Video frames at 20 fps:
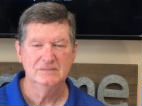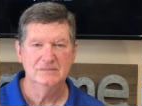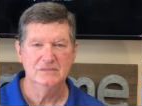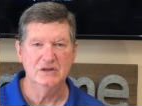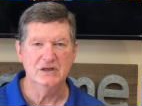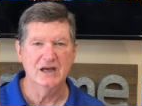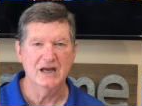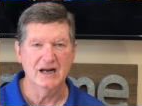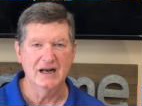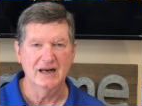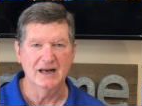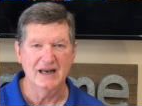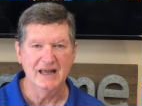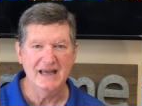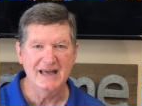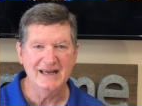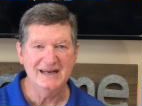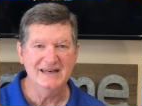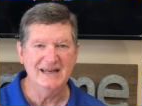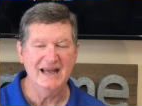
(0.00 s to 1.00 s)
You got to
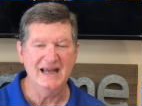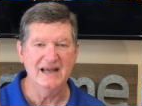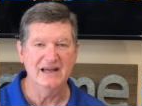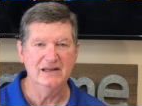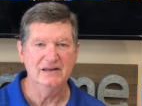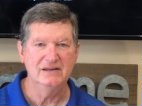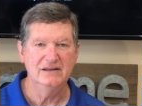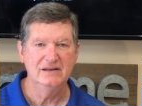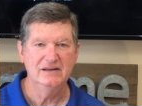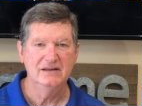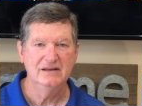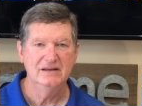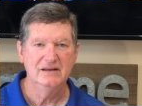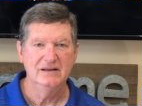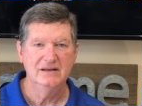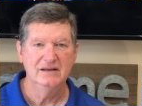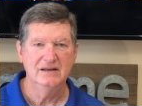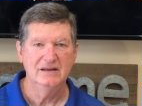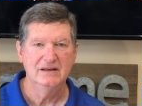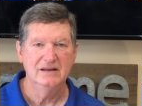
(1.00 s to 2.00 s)
lay it down
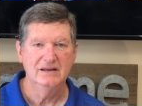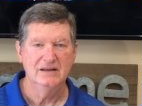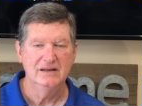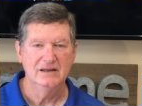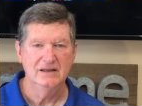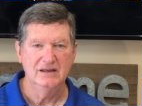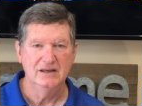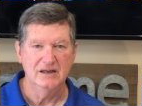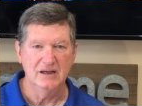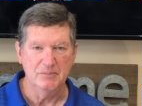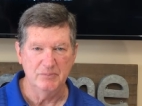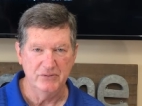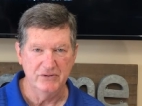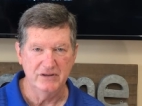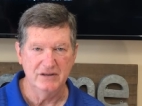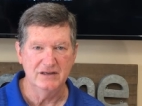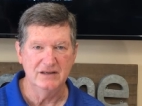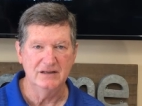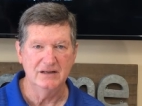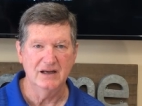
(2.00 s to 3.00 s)
and put
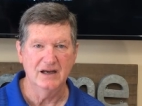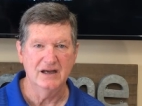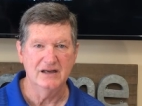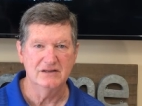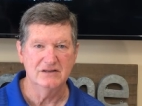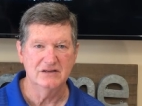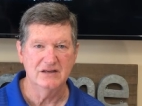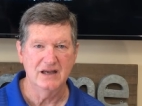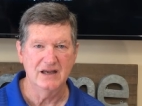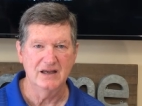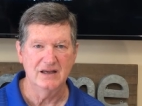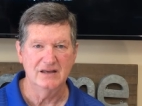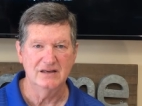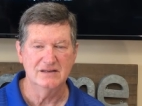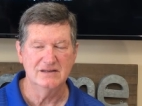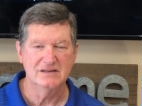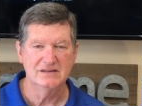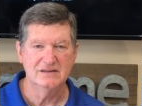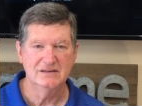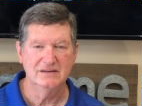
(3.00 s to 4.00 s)
it in God's
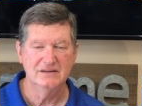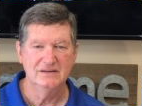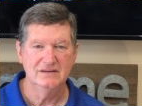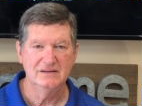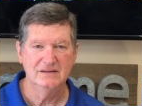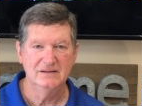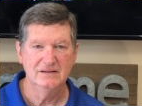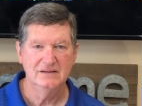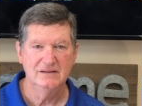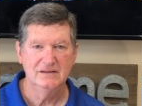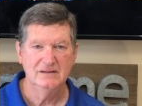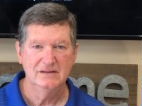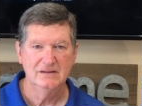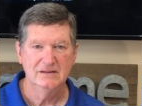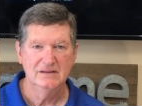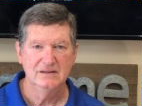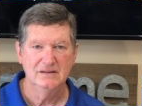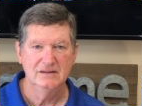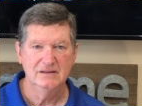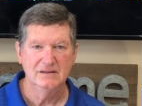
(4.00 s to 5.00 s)
hands.
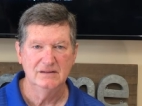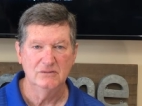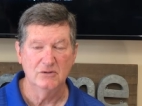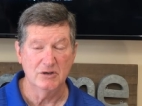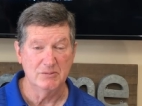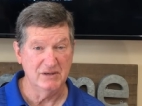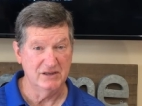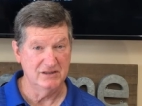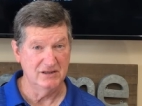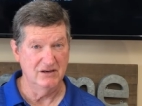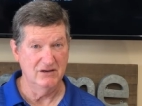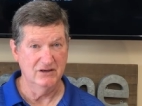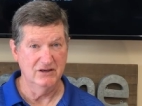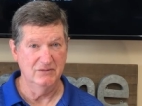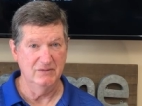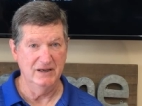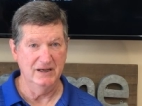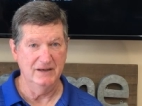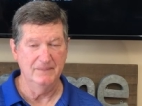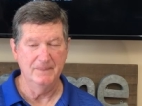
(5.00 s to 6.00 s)
What am I
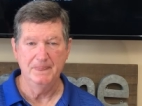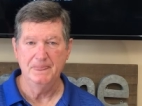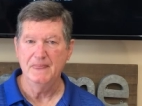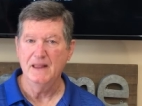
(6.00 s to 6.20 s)
talking about?